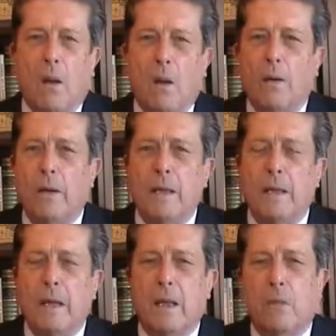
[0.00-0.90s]

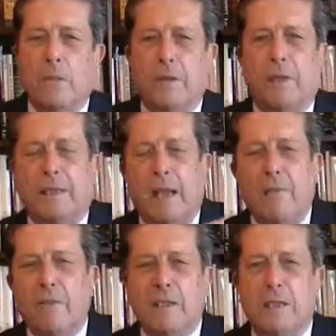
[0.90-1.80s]
only with the
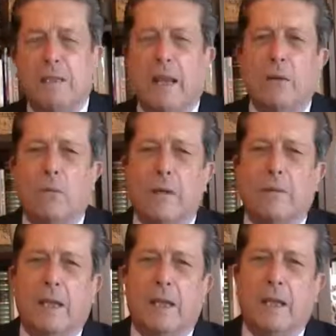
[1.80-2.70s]
deficit and
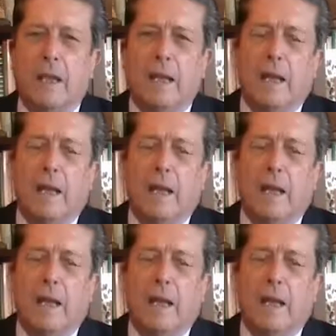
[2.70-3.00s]
with the